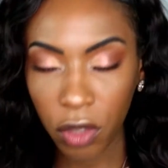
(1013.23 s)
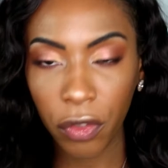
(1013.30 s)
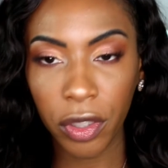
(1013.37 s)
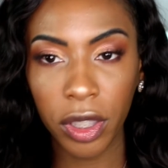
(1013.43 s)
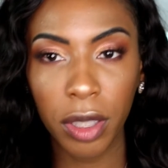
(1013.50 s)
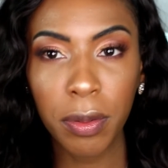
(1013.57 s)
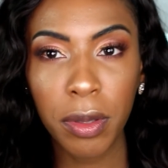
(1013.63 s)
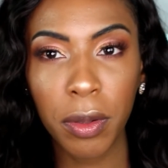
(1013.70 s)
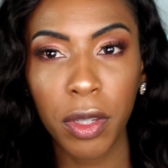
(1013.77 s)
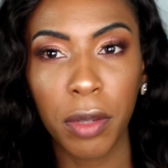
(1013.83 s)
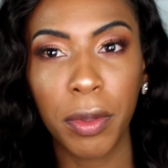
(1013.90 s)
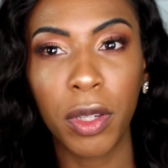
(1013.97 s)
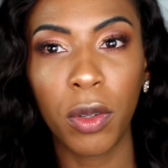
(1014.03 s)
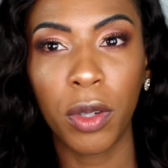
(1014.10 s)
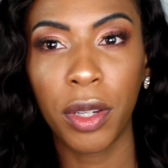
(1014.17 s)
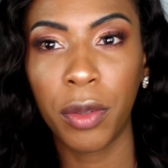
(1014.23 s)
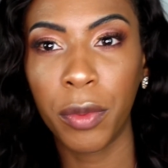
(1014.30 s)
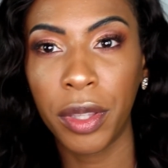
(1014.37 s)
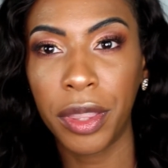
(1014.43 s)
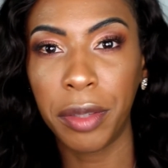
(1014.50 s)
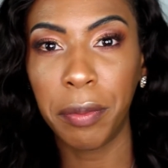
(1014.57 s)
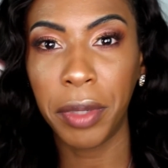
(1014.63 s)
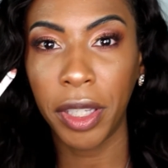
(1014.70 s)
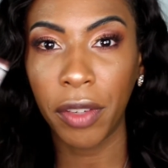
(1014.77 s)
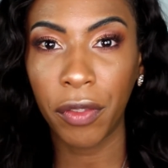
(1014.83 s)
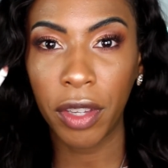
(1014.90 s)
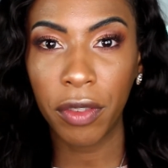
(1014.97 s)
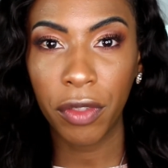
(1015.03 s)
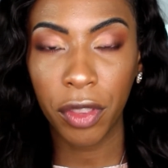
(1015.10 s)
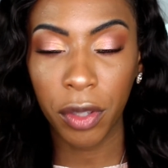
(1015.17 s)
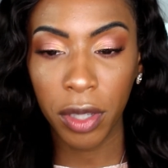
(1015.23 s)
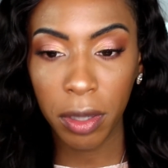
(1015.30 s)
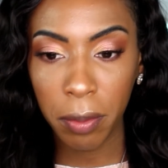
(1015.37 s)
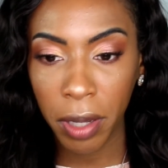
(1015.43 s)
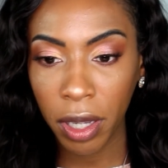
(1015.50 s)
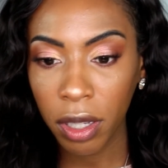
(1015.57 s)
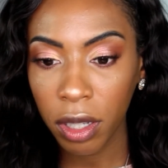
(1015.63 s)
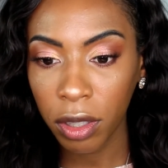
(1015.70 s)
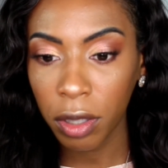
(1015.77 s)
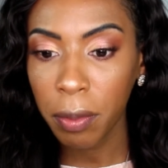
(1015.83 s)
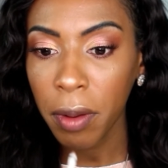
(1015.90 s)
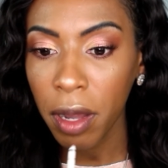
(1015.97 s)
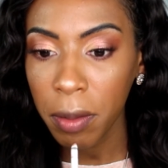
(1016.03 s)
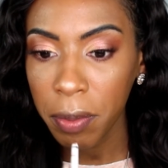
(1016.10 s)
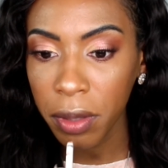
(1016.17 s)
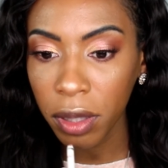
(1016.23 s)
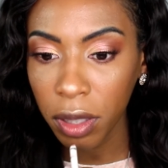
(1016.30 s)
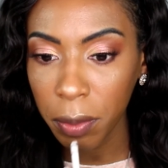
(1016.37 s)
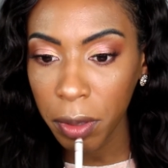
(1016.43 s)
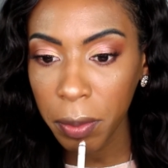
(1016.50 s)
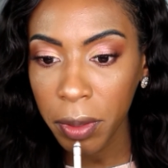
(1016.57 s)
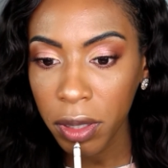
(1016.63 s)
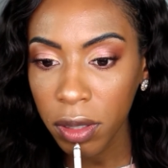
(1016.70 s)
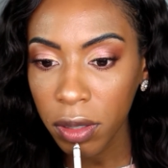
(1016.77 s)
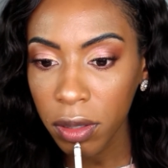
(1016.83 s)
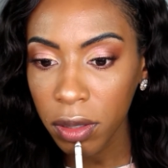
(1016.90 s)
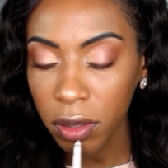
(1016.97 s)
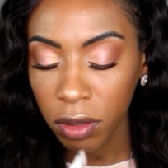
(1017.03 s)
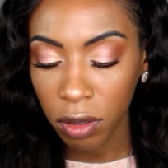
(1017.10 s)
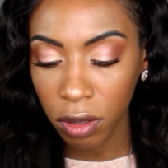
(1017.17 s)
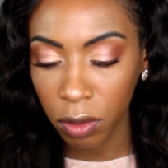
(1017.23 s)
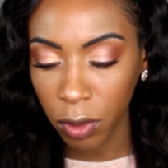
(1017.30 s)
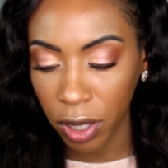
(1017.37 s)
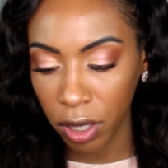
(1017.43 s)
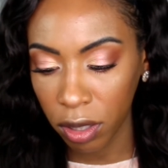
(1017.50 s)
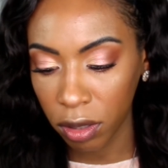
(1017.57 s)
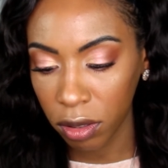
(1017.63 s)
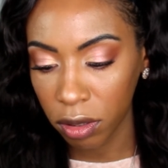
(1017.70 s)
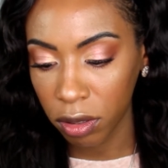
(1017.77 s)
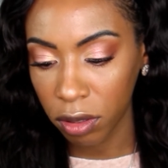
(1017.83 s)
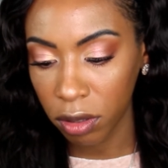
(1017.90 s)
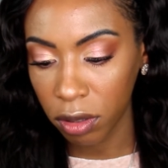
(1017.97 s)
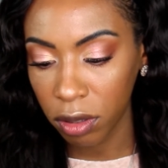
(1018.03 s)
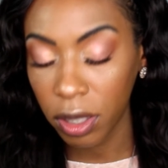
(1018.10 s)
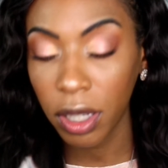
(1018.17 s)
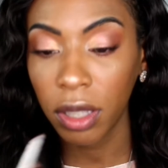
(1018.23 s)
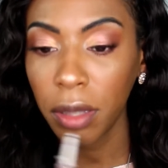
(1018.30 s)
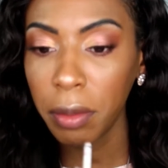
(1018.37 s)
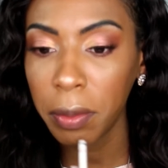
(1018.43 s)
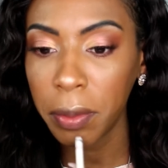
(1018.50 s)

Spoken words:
for lips, I'm going to be going in with the BFF3 by ColourPop Lippy Pencil. Or wait, yeah, Lippy